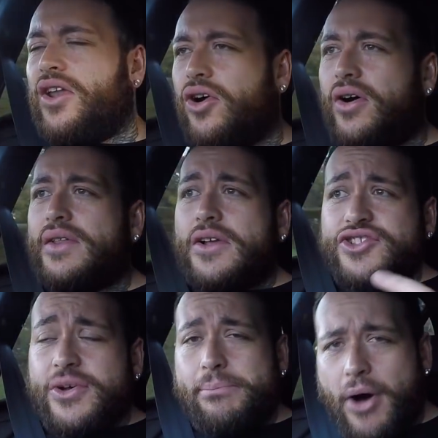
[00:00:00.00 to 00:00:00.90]
a lot.
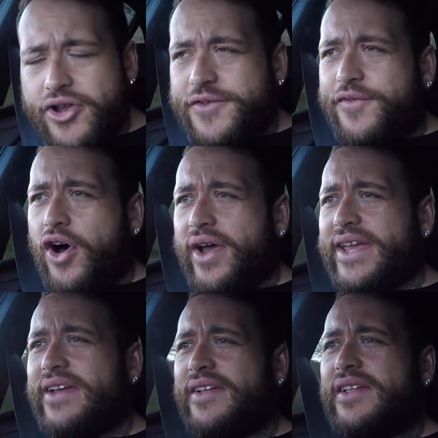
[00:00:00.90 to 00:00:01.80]
To modify,
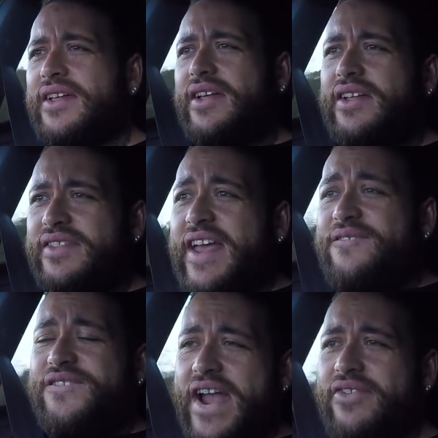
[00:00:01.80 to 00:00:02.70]
they're
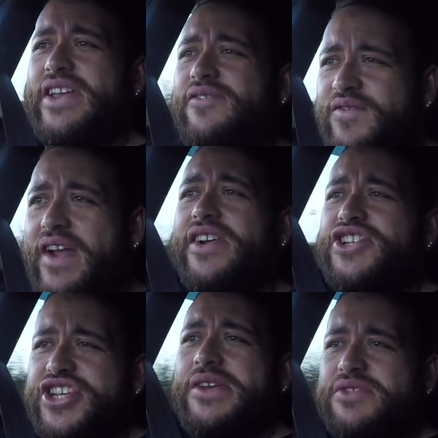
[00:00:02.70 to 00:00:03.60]
very, very
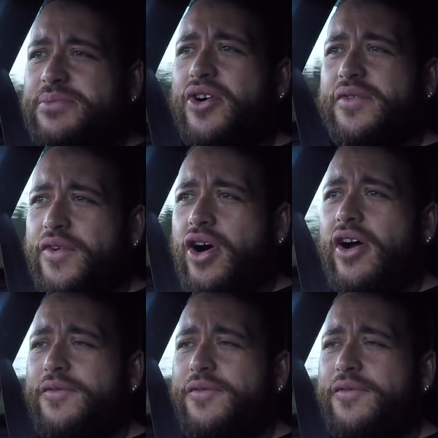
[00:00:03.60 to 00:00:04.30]
cheap to modify.